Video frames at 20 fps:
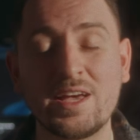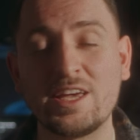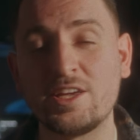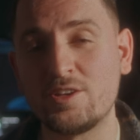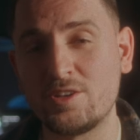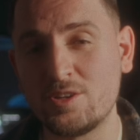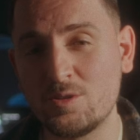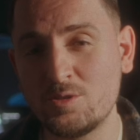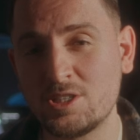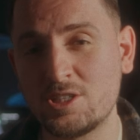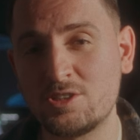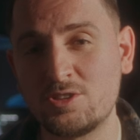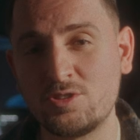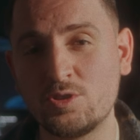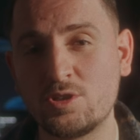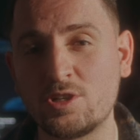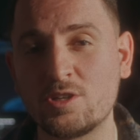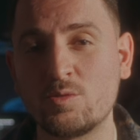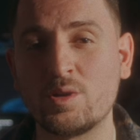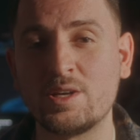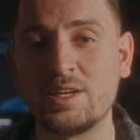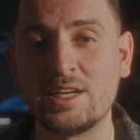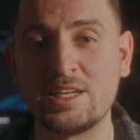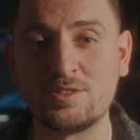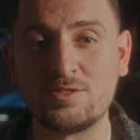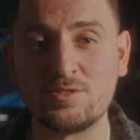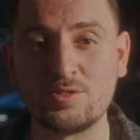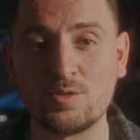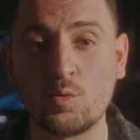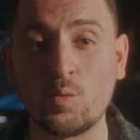huge issue you could run
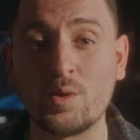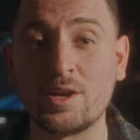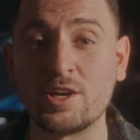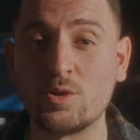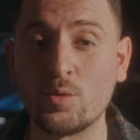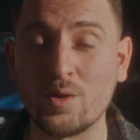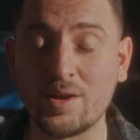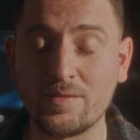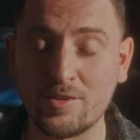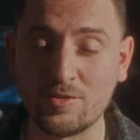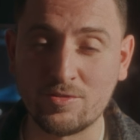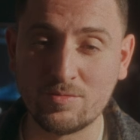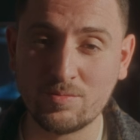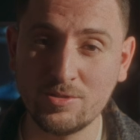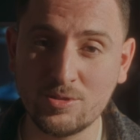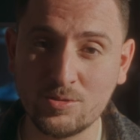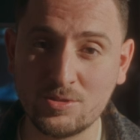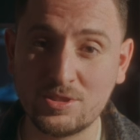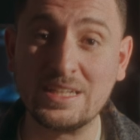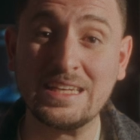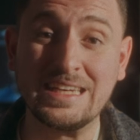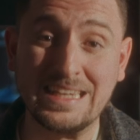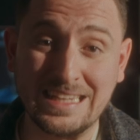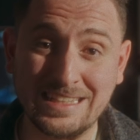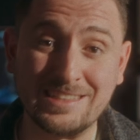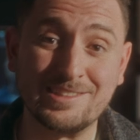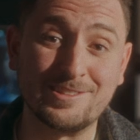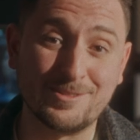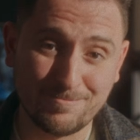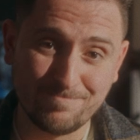into when going this route
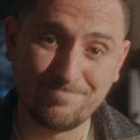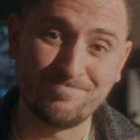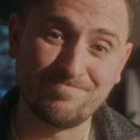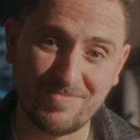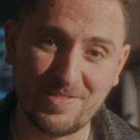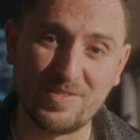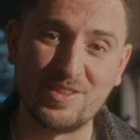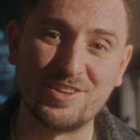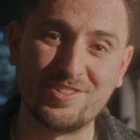is the